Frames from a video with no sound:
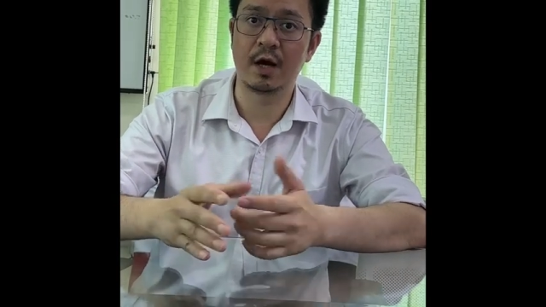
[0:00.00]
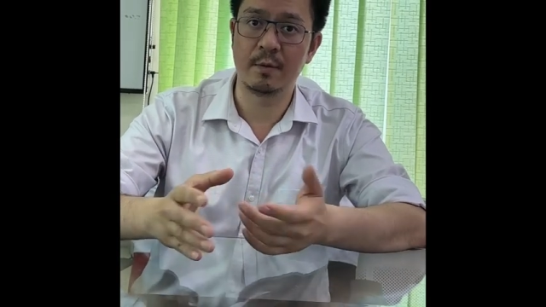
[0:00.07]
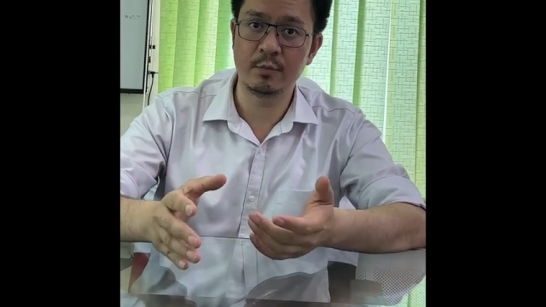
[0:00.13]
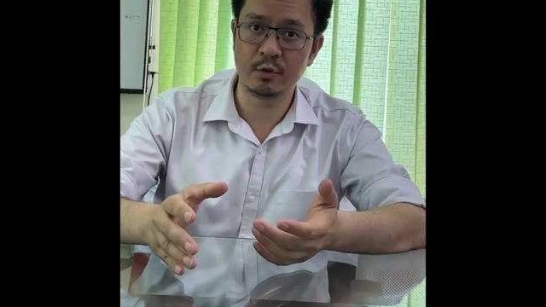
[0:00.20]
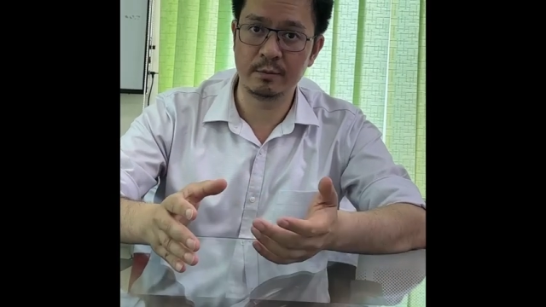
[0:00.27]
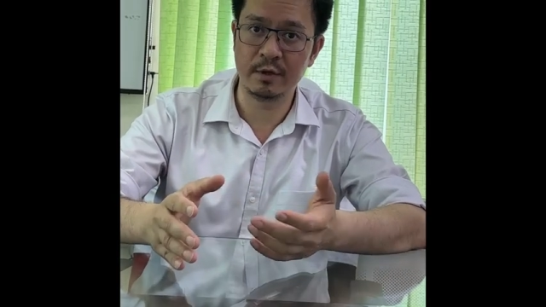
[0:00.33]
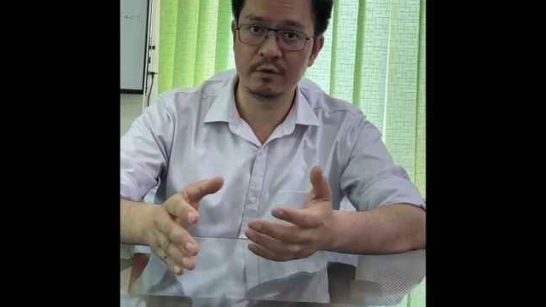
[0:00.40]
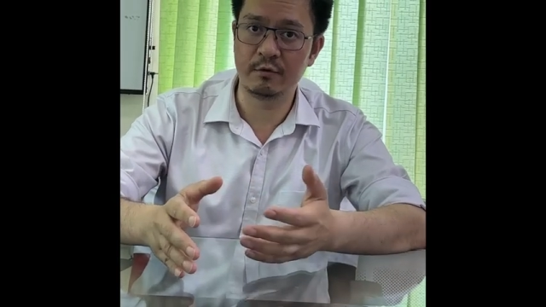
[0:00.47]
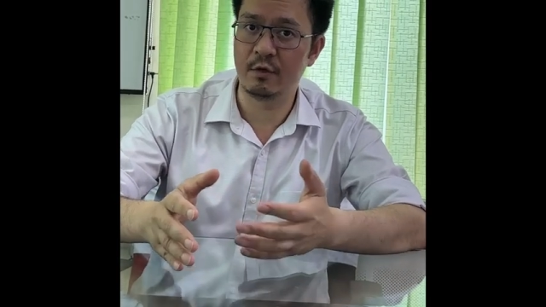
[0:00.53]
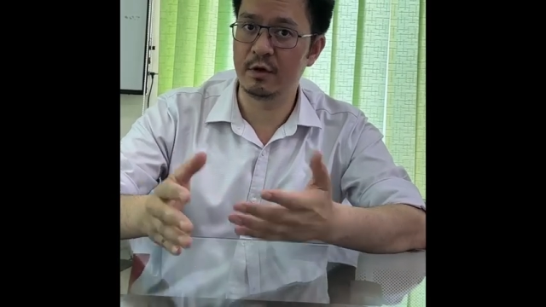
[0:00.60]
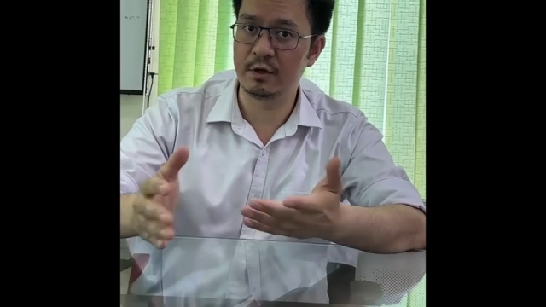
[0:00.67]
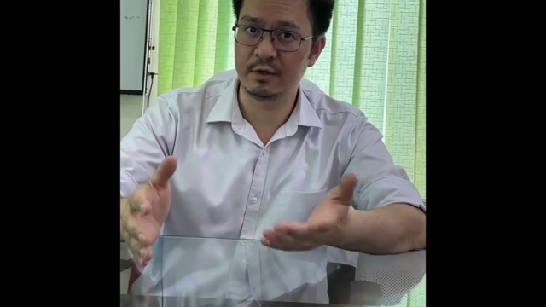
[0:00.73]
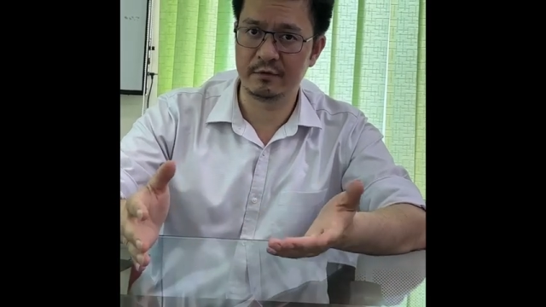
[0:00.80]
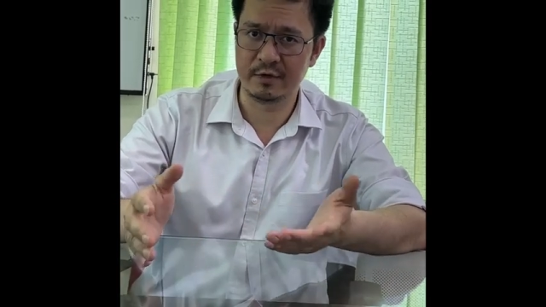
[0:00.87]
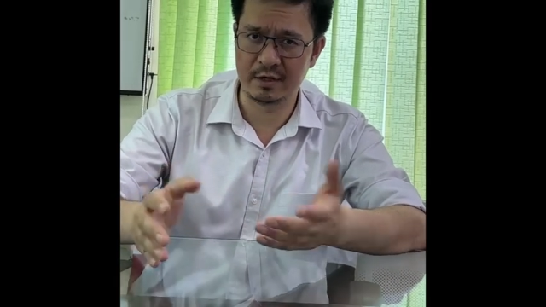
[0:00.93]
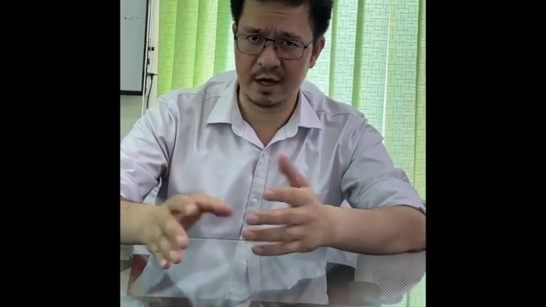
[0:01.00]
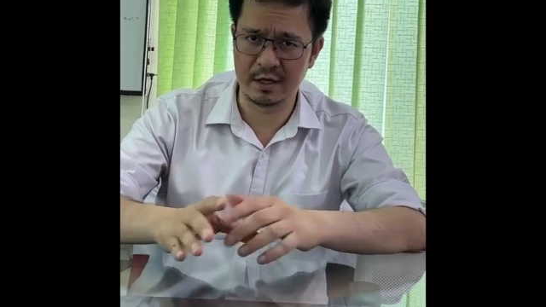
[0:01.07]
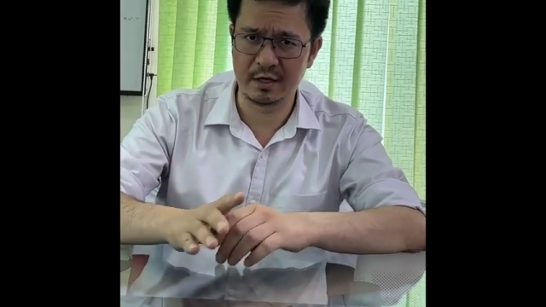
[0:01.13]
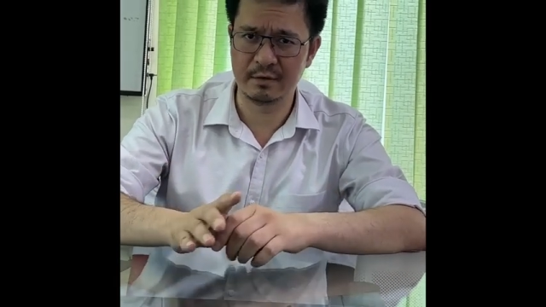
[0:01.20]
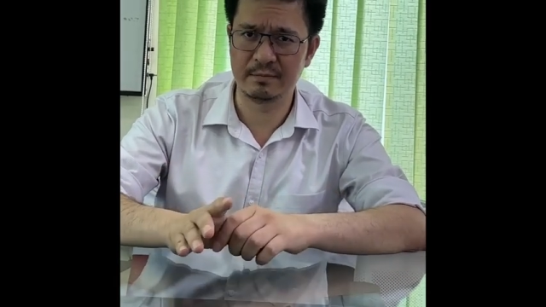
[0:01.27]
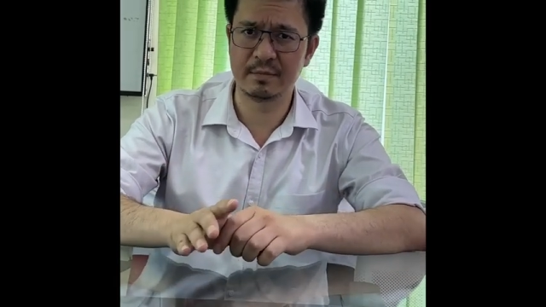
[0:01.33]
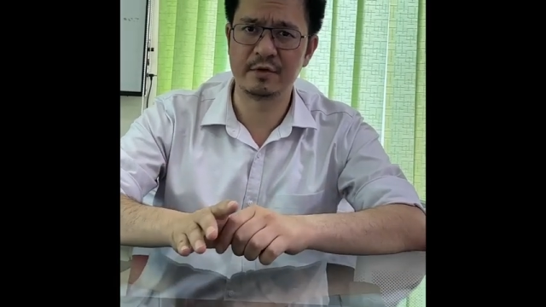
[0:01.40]
come to me for different
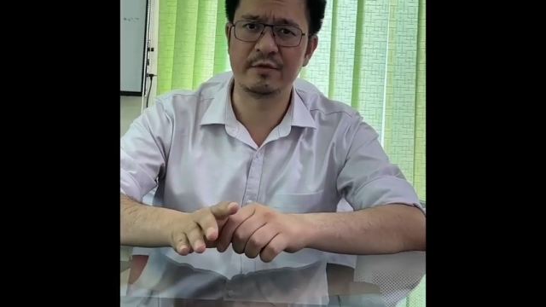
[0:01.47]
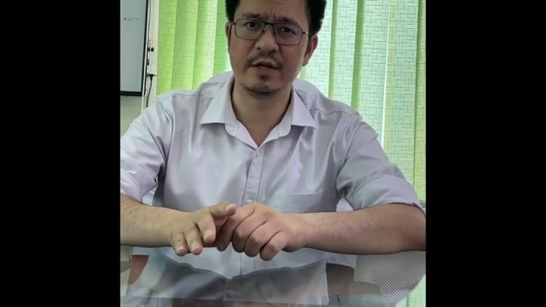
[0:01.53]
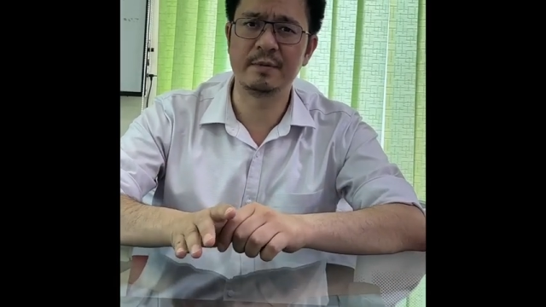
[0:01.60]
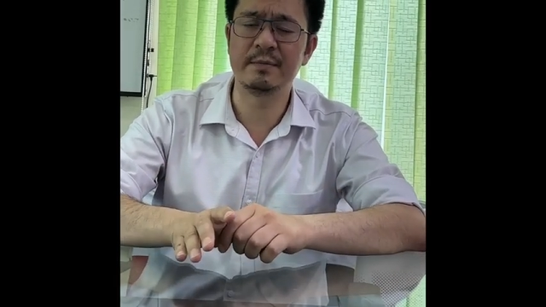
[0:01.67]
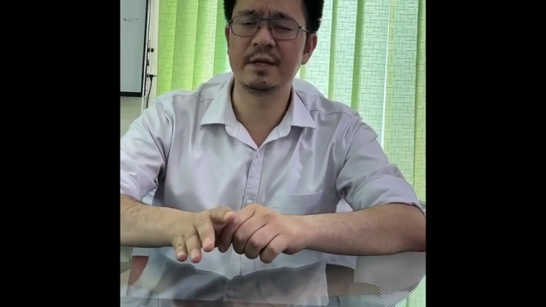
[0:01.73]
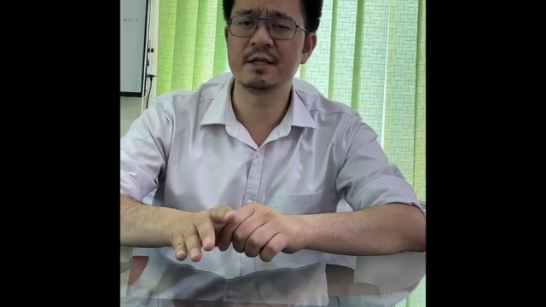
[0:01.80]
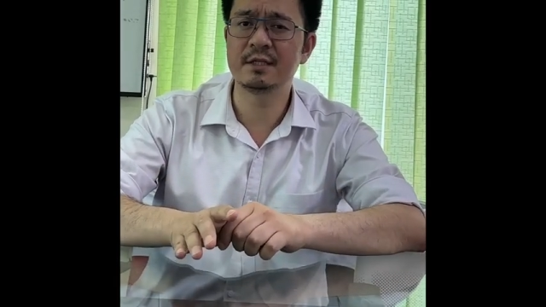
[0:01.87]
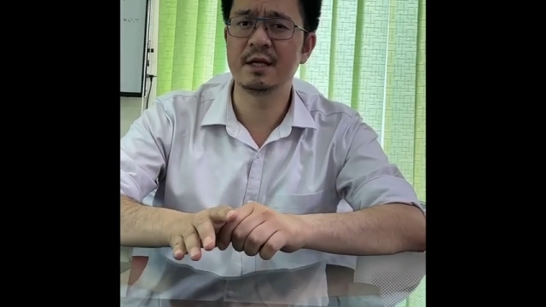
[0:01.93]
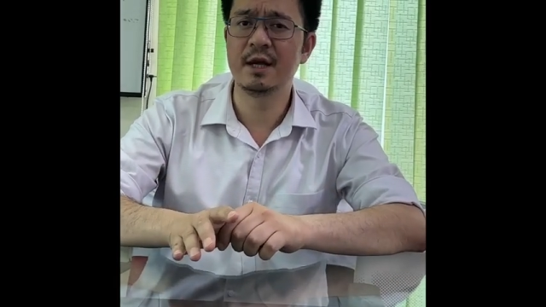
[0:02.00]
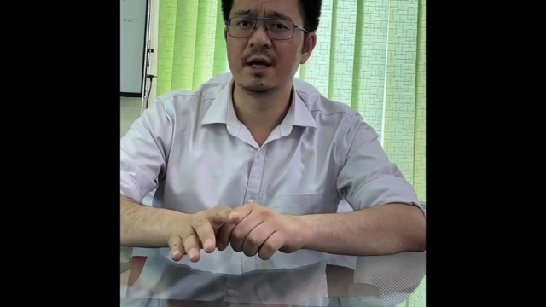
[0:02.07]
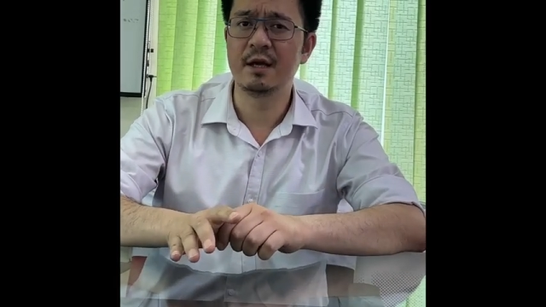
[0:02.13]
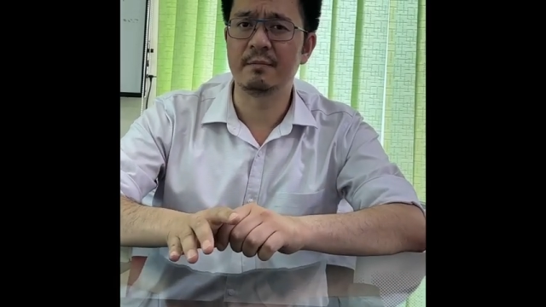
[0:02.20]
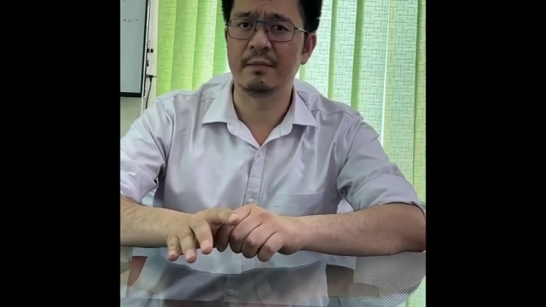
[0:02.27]
other treatments,